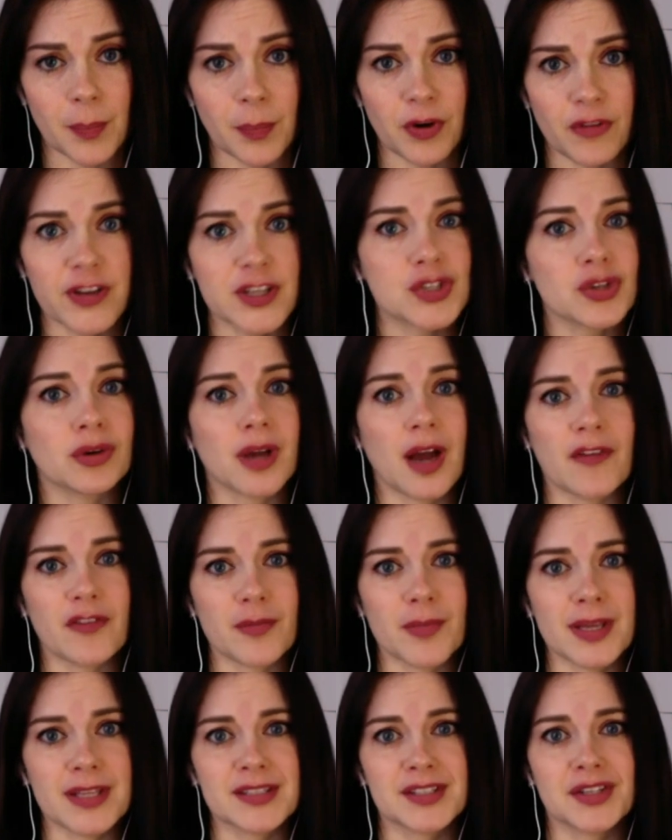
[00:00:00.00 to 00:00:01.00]
provincial
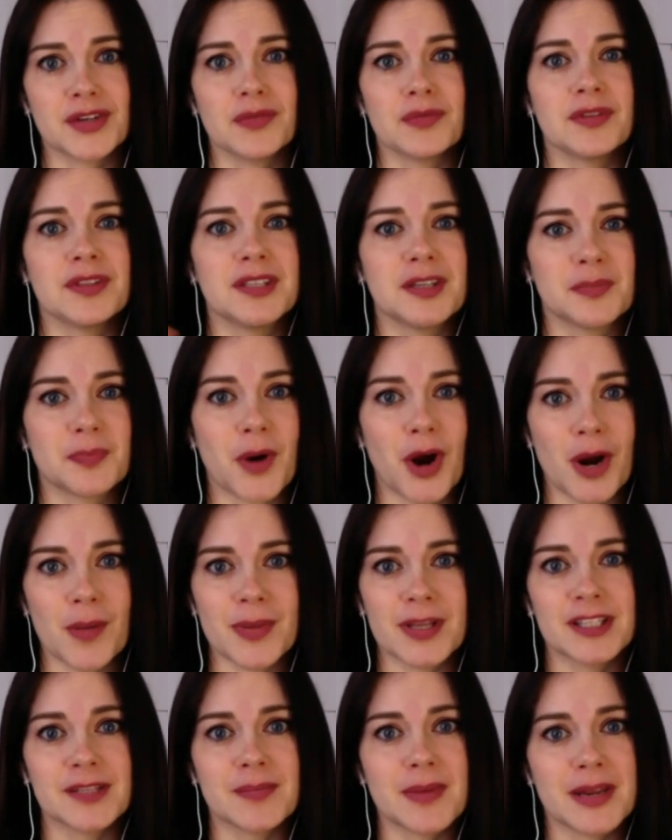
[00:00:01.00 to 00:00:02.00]
government, so
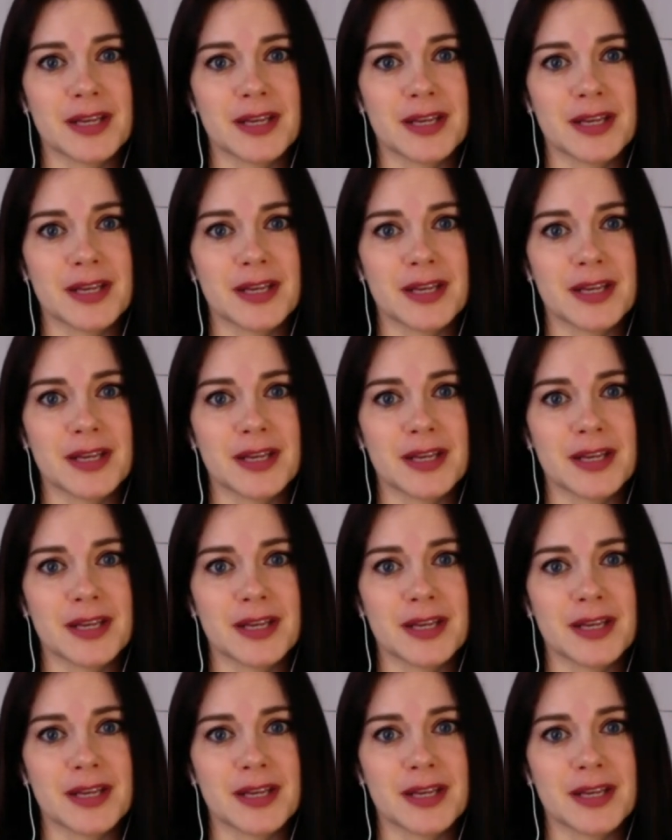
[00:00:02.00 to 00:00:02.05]
departments,